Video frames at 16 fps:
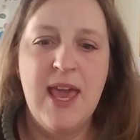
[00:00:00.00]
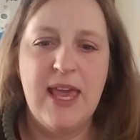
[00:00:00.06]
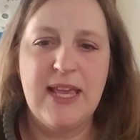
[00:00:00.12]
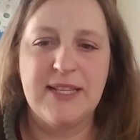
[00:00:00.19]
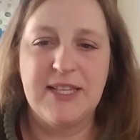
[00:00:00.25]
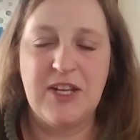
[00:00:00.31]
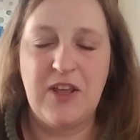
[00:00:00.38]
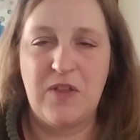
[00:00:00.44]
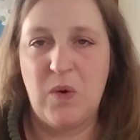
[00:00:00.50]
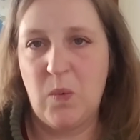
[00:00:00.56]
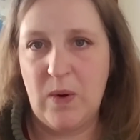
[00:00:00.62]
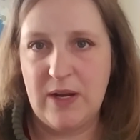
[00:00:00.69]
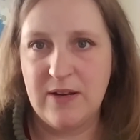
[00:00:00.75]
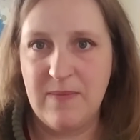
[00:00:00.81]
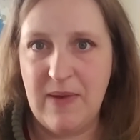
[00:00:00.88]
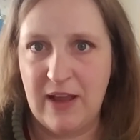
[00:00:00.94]
is another
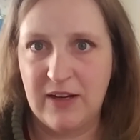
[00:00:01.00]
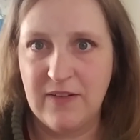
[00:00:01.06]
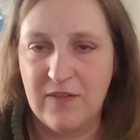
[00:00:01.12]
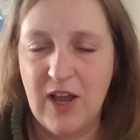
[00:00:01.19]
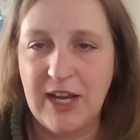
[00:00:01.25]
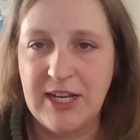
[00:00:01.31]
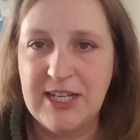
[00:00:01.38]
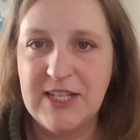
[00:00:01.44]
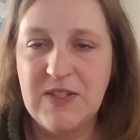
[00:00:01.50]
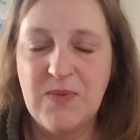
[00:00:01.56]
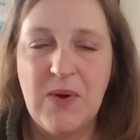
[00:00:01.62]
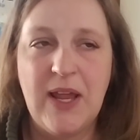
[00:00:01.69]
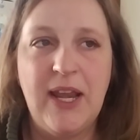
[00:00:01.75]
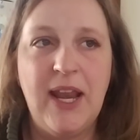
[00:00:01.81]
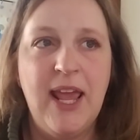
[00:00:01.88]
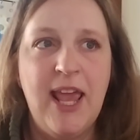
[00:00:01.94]
random act of kindness
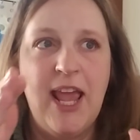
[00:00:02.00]
one.